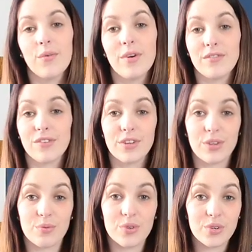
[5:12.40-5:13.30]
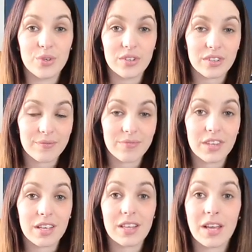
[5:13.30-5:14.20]
went for another walk.
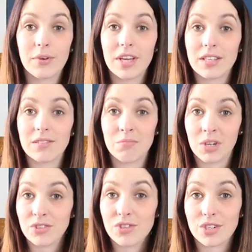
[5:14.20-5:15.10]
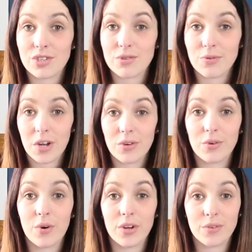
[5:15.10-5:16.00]
My contractions were going
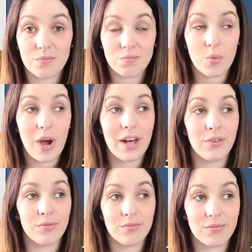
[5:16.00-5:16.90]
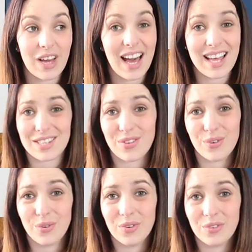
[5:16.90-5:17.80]
quite well, as I
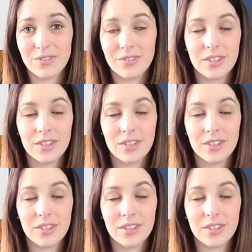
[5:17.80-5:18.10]
thought.